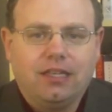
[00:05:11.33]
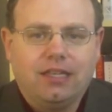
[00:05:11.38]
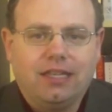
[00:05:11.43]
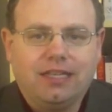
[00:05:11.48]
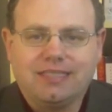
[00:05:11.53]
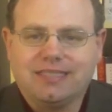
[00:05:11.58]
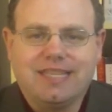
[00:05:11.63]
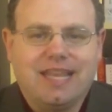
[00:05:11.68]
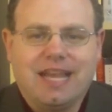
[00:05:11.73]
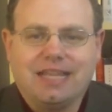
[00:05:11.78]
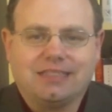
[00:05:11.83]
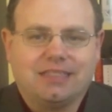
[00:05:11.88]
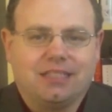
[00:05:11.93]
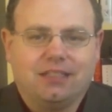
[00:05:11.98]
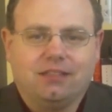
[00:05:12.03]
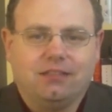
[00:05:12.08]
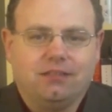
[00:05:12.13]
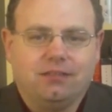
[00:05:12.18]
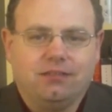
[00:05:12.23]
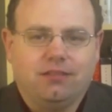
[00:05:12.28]
is not
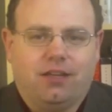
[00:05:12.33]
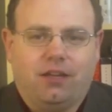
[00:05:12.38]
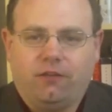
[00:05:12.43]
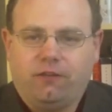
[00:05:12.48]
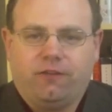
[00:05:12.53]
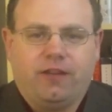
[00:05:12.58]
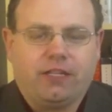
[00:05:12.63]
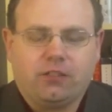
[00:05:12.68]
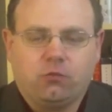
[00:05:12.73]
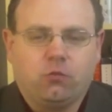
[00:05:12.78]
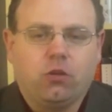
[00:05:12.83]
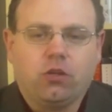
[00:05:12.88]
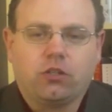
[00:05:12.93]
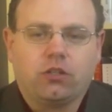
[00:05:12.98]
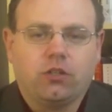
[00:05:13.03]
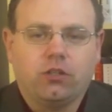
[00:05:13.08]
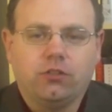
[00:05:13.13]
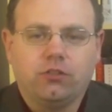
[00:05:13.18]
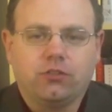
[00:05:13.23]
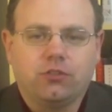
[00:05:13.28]
to affect
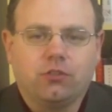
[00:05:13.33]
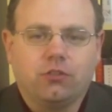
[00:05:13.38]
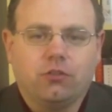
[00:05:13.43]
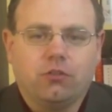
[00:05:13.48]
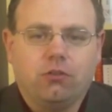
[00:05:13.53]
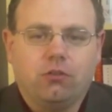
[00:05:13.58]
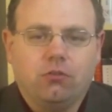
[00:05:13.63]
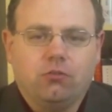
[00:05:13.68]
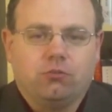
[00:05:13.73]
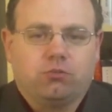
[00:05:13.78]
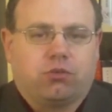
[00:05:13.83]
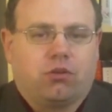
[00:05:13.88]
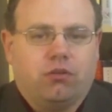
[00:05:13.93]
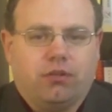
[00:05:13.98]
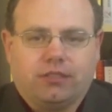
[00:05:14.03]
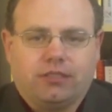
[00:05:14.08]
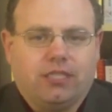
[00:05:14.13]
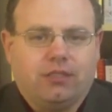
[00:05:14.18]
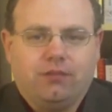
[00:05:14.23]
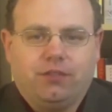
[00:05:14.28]
workers whose
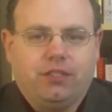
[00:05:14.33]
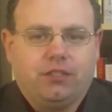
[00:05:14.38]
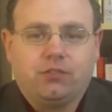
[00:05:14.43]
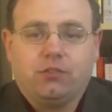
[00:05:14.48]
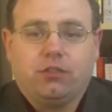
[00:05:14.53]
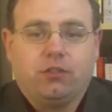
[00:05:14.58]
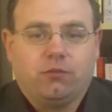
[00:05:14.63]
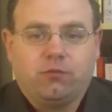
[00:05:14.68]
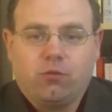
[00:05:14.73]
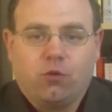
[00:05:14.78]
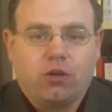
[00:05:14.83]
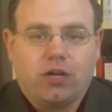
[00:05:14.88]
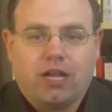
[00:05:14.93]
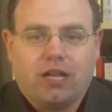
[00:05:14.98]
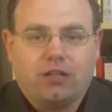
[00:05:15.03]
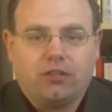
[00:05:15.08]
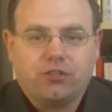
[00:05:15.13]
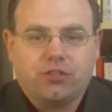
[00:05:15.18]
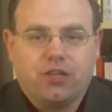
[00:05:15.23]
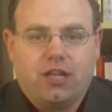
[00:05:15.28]
productivity is only
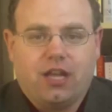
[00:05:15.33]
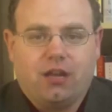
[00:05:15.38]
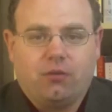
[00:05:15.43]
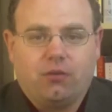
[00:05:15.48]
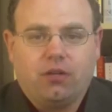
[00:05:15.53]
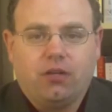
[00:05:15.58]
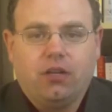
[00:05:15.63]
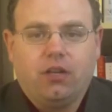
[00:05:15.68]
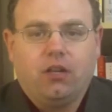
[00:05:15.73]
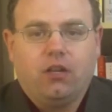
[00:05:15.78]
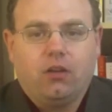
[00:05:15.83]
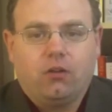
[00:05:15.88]
$4 an hour.